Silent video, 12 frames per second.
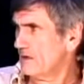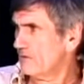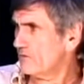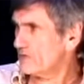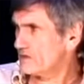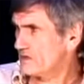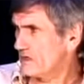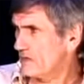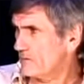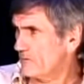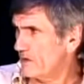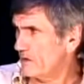give us
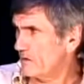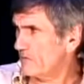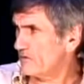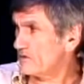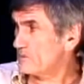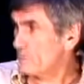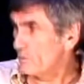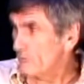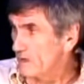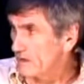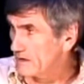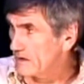that, this
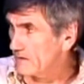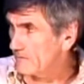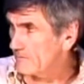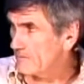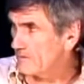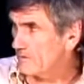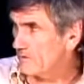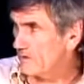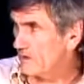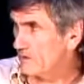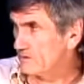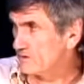mobility
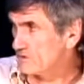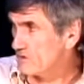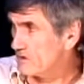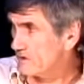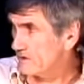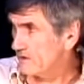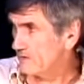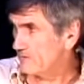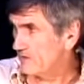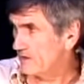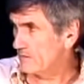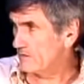without destroying the
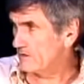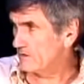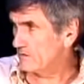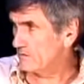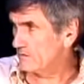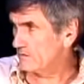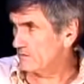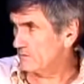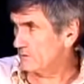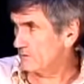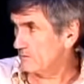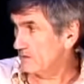environment. And